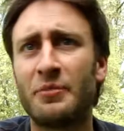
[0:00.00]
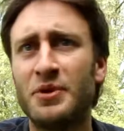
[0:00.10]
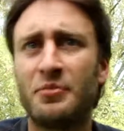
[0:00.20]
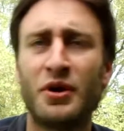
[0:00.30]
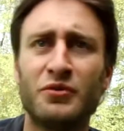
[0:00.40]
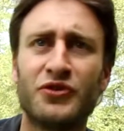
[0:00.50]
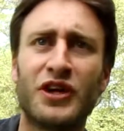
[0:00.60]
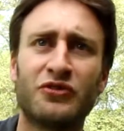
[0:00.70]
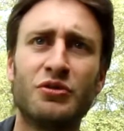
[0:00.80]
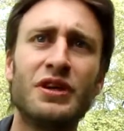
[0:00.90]
people who
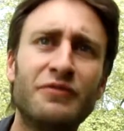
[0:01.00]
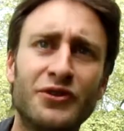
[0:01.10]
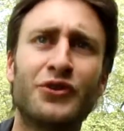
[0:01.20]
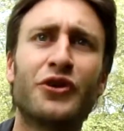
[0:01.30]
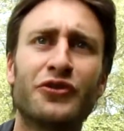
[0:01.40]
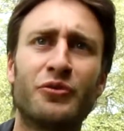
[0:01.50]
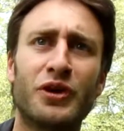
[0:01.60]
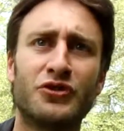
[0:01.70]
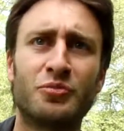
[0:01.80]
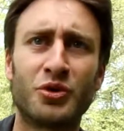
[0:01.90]
start to live in another
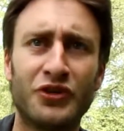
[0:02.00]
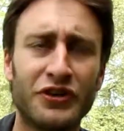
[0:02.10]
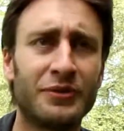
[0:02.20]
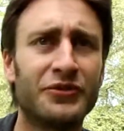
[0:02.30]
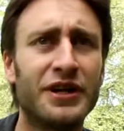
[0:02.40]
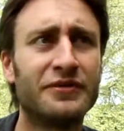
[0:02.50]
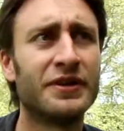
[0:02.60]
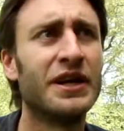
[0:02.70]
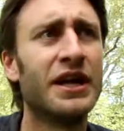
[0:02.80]
way to protect themselves.